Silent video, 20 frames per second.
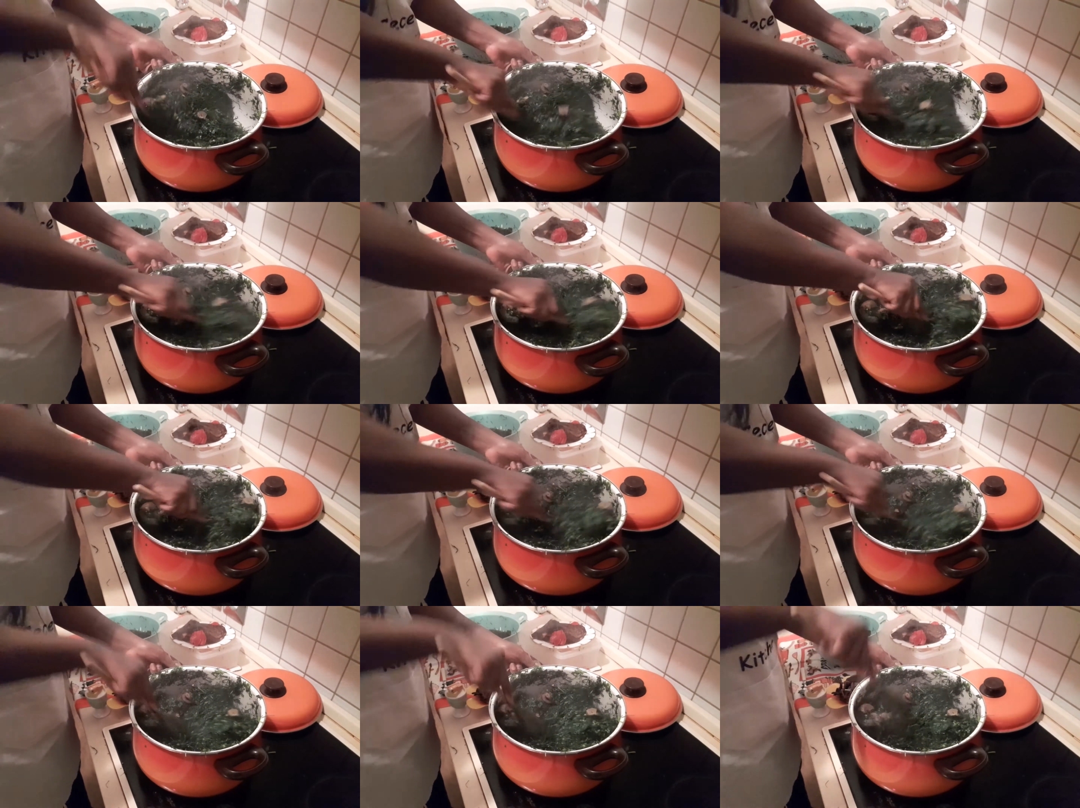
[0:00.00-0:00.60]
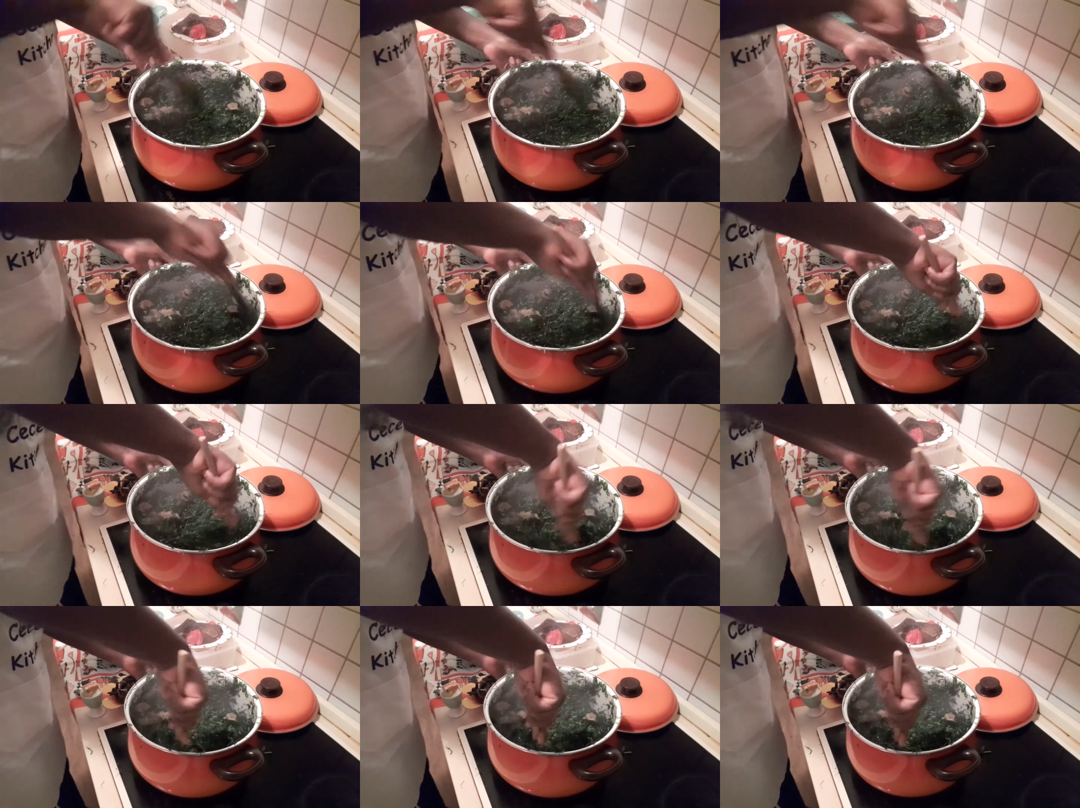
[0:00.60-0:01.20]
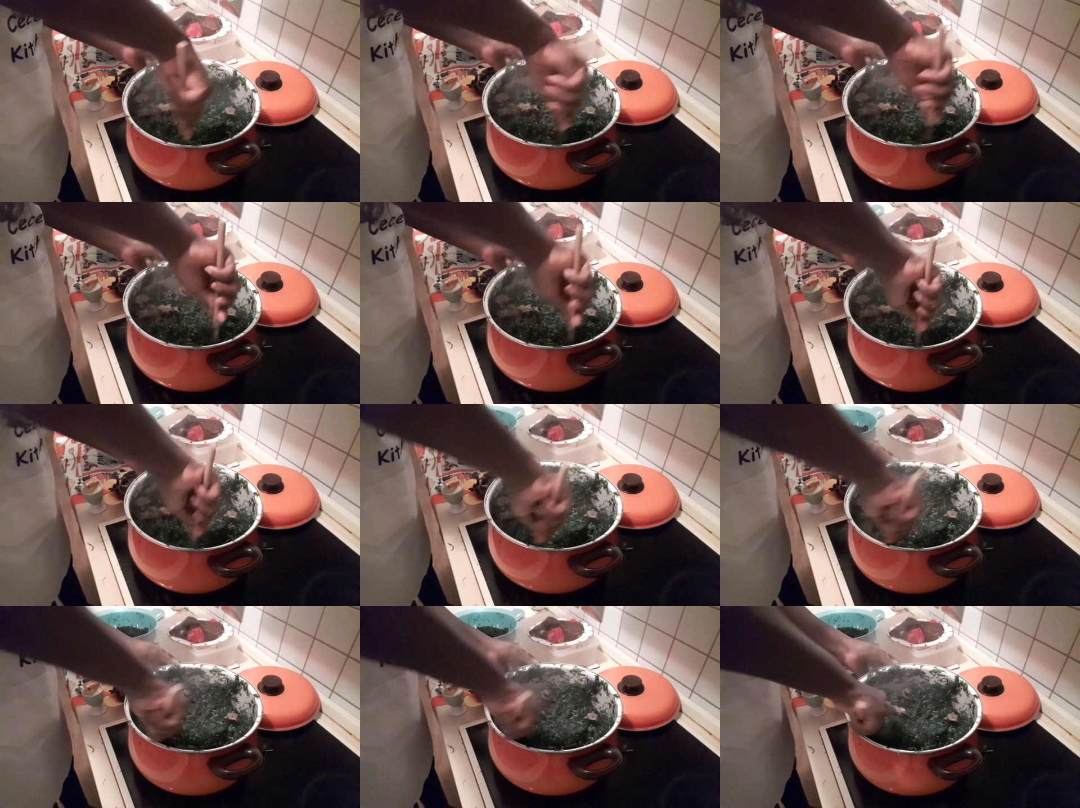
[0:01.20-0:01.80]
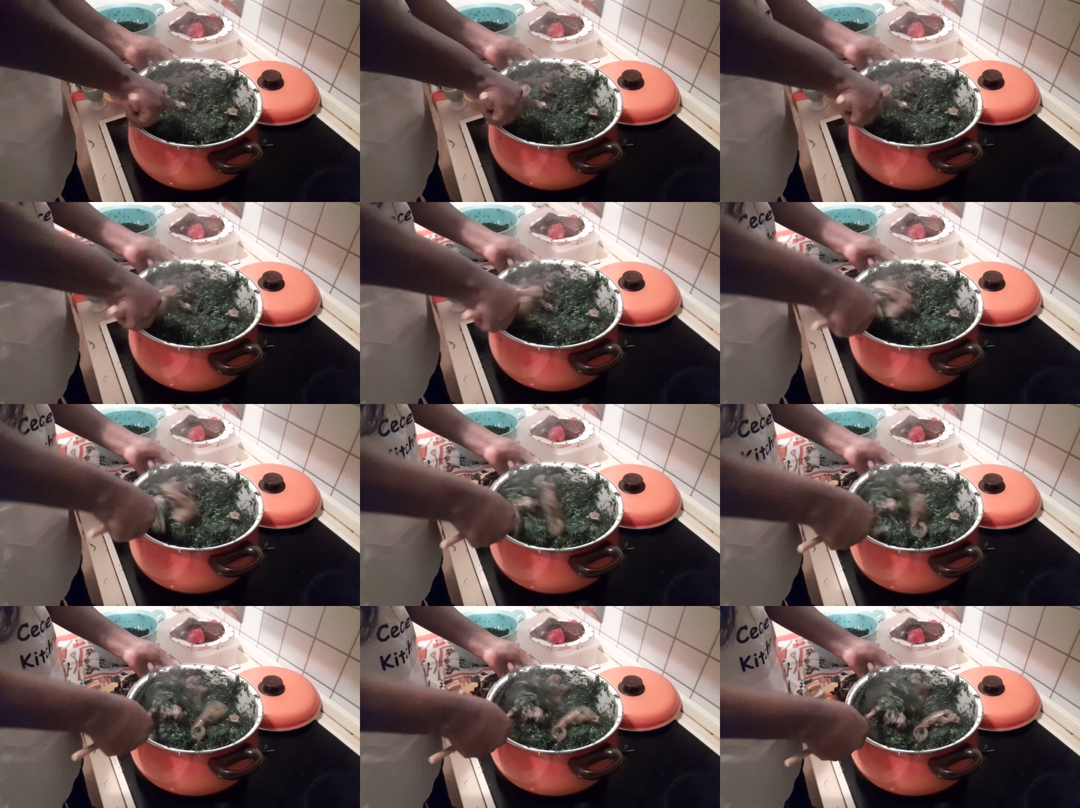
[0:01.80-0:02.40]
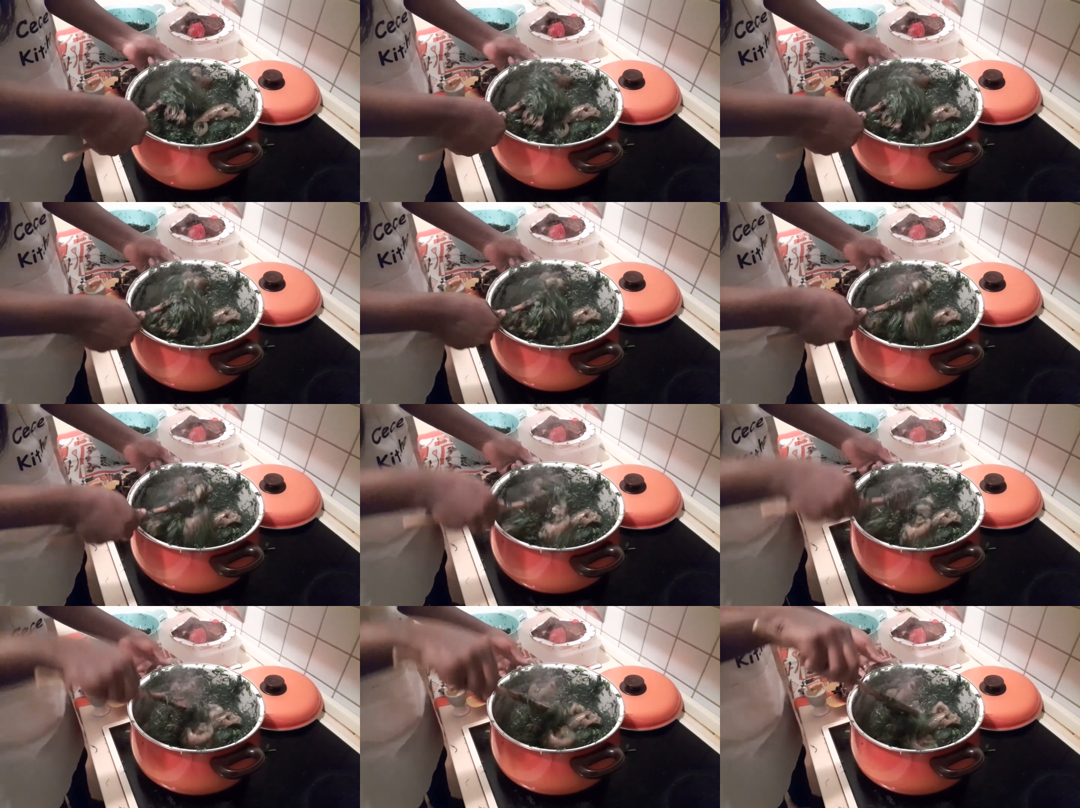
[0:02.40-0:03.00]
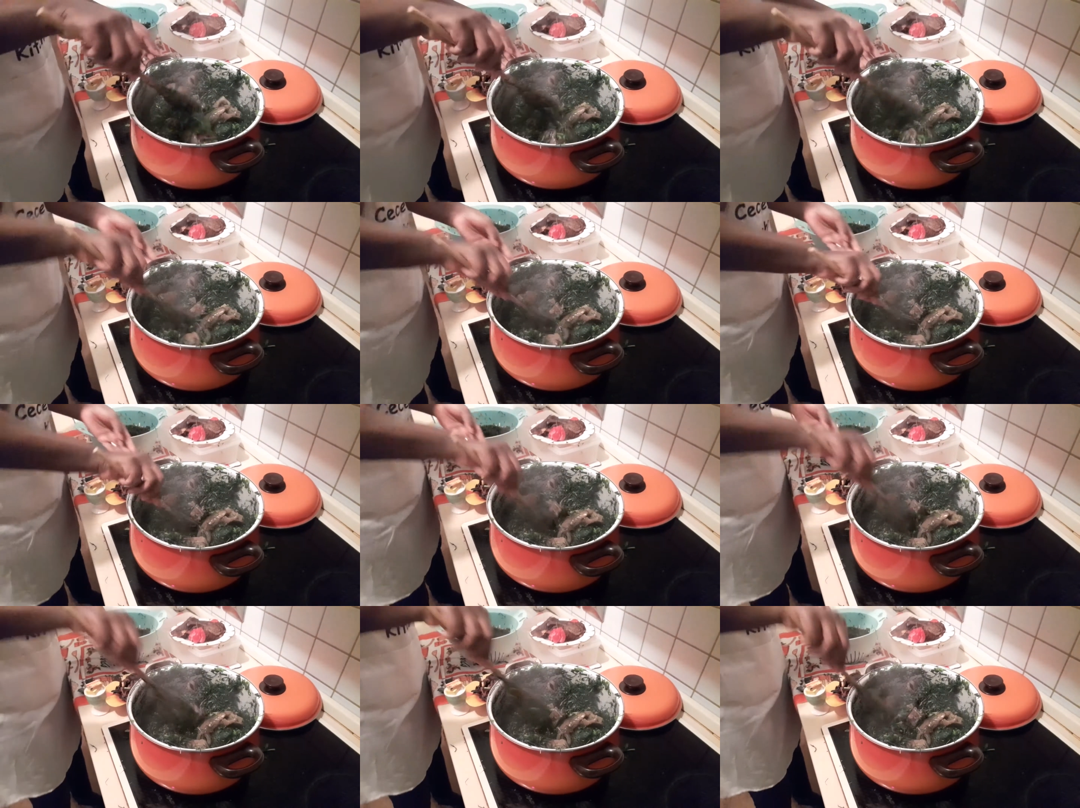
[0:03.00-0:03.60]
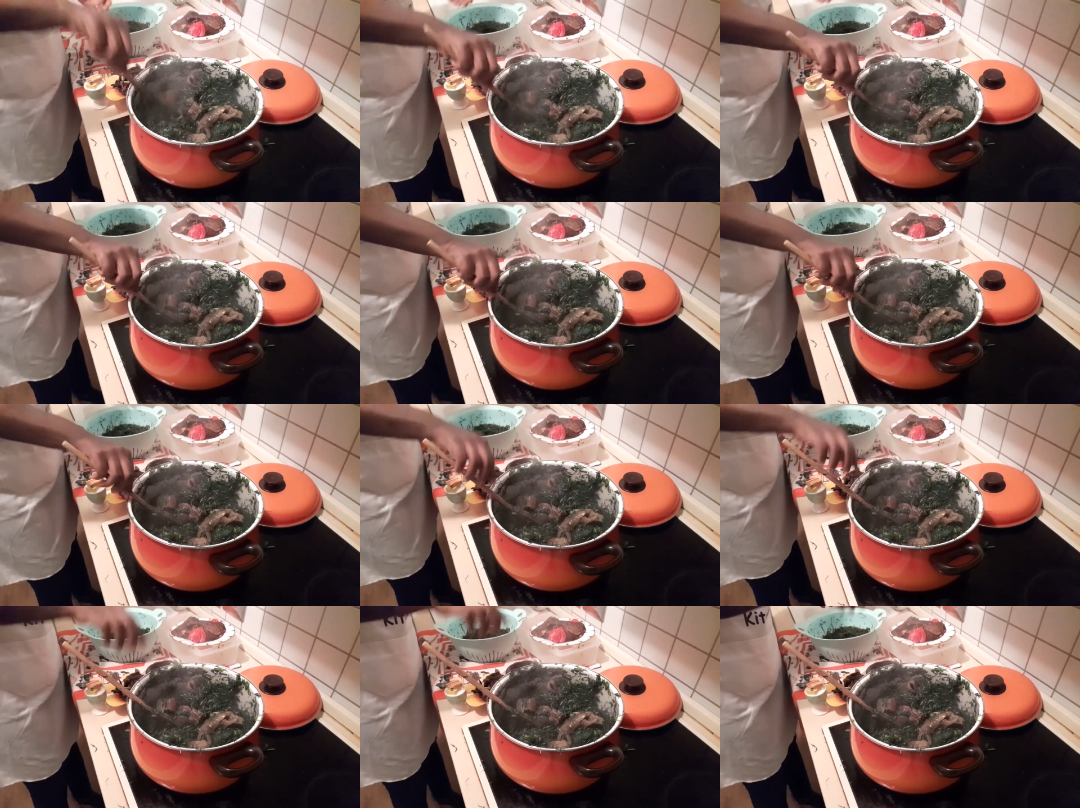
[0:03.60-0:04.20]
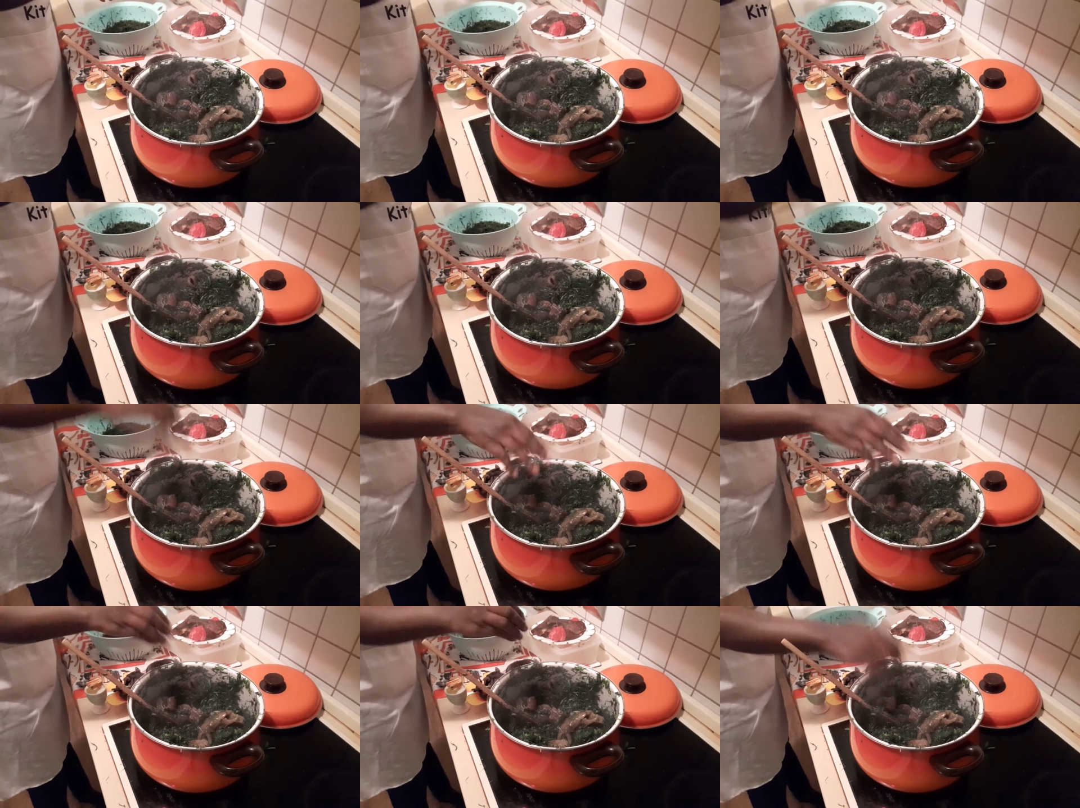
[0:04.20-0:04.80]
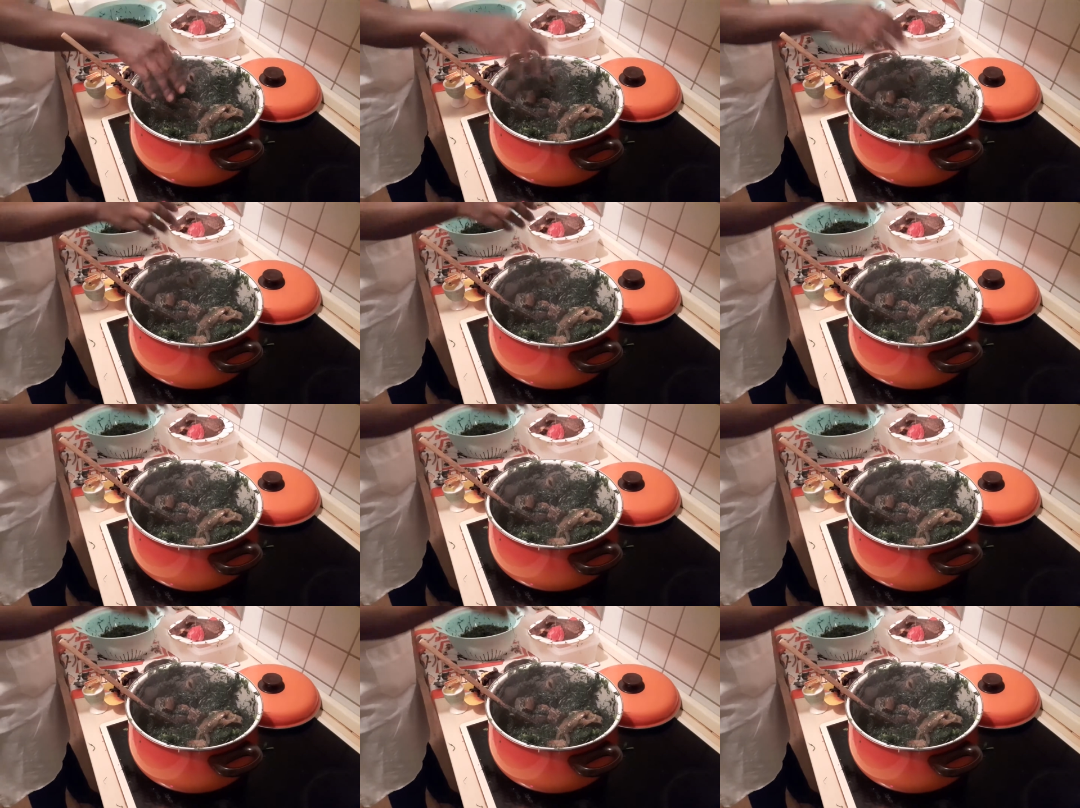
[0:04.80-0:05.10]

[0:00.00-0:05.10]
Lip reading: [unreadable: no face in view]